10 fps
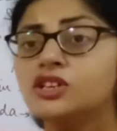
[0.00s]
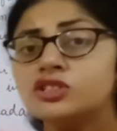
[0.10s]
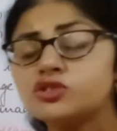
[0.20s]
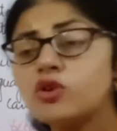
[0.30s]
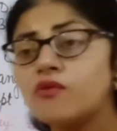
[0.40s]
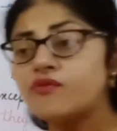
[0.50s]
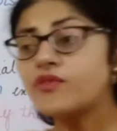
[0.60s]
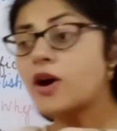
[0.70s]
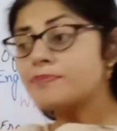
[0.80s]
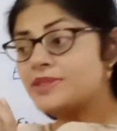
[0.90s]
So
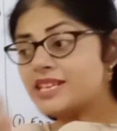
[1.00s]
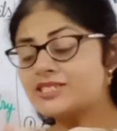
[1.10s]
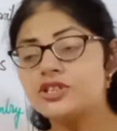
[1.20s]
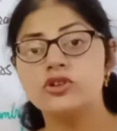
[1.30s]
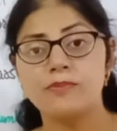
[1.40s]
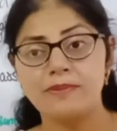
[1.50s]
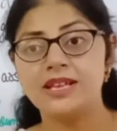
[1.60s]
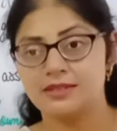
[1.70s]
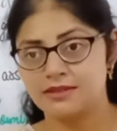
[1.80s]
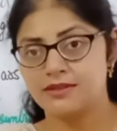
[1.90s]
from these
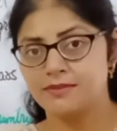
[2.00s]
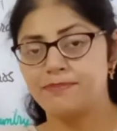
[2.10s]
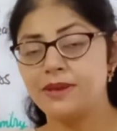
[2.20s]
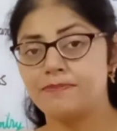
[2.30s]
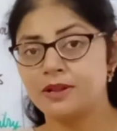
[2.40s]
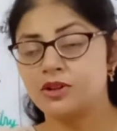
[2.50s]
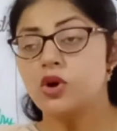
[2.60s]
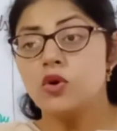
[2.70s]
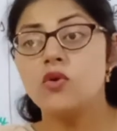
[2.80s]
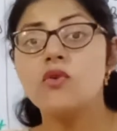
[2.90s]
European people,
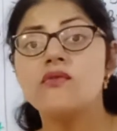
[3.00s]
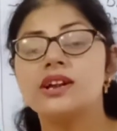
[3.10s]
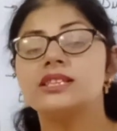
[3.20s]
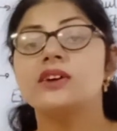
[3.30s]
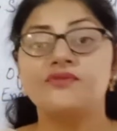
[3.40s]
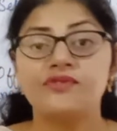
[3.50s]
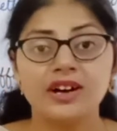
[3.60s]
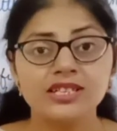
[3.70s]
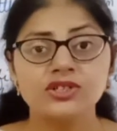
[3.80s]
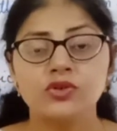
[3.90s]
who were the
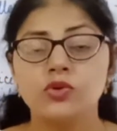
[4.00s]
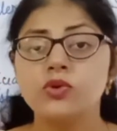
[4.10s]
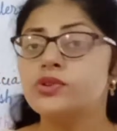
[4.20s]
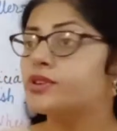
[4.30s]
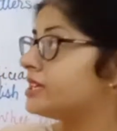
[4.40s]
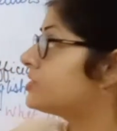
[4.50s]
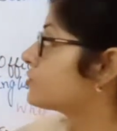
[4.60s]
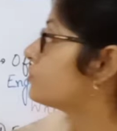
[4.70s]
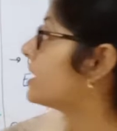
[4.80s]
first who reached to the